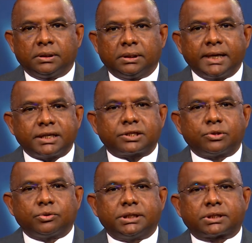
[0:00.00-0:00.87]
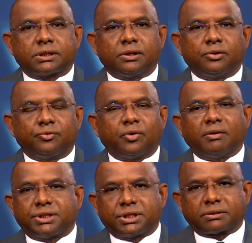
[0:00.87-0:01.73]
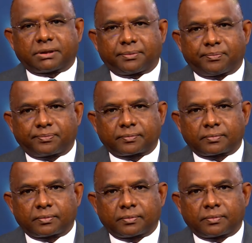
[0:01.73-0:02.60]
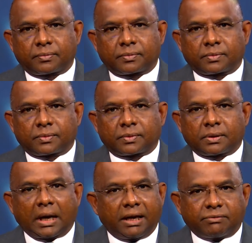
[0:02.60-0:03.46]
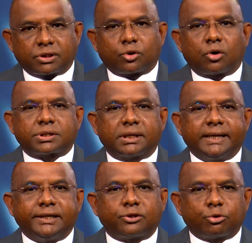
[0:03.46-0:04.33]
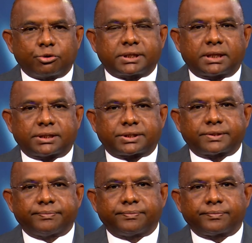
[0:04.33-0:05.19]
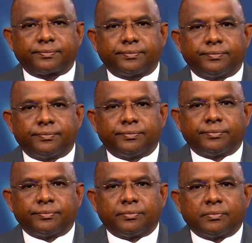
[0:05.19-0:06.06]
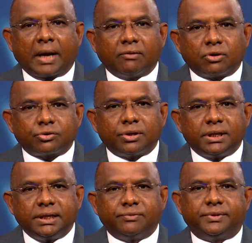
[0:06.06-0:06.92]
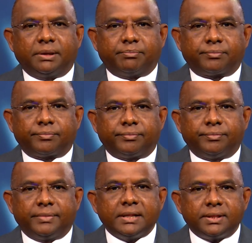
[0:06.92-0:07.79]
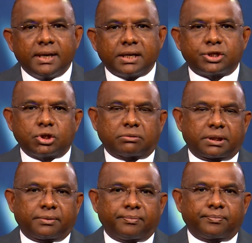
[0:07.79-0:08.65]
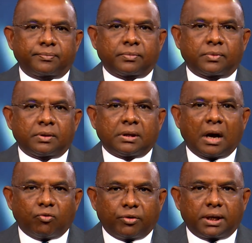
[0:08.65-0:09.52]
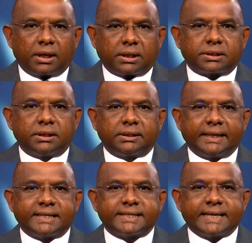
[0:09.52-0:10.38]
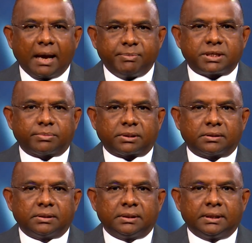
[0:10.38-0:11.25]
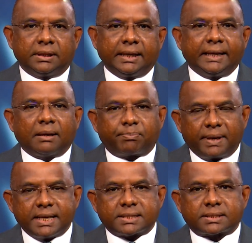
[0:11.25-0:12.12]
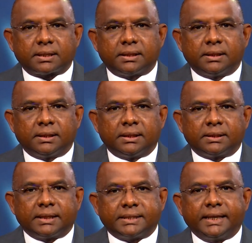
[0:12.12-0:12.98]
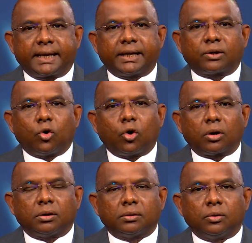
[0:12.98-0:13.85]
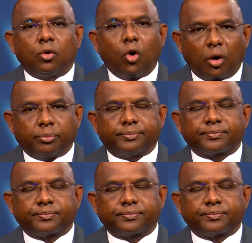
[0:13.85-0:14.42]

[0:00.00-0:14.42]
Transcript: let us do this for our children. I have a daughter and 2 sons. I want to leave them and their children a world that is habitable and a place that they can call home.